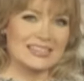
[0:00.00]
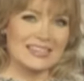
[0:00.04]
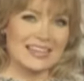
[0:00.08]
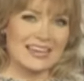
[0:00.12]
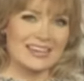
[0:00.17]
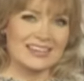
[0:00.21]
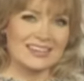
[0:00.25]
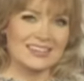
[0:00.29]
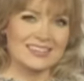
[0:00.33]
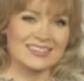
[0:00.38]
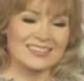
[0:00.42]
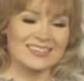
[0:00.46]

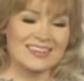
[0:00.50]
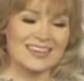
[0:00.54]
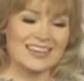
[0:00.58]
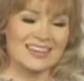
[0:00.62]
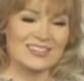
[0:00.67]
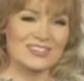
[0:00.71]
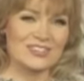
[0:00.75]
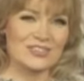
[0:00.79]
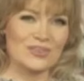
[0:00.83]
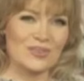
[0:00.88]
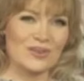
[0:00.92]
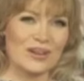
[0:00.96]
Leonard,
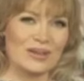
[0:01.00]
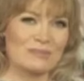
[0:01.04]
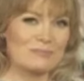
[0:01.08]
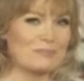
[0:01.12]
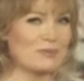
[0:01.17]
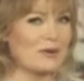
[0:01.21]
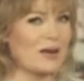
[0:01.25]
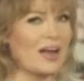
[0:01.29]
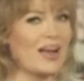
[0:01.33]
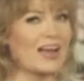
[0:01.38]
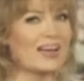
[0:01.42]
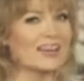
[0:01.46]
enjoy
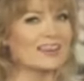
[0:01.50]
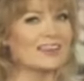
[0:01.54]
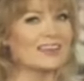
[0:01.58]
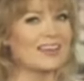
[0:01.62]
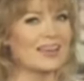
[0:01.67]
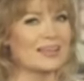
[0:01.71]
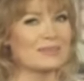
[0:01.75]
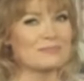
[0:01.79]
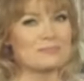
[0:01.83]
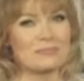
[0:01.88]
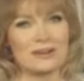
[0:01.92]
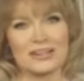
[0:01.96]
Pride
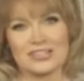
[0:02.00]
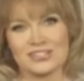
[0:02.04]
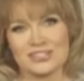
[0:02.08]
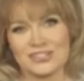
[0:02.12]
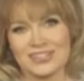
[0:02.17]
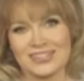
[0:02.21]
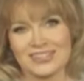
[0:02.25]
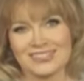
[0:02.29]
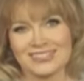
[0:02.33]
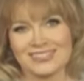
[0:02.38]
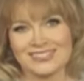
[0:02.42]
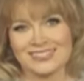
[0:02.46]
and
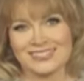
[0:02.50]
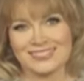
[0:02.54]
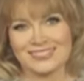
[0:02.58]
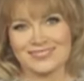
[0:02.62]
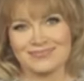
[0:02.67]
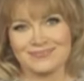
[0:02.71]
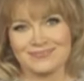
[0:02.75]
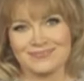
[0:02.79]
Prejudice.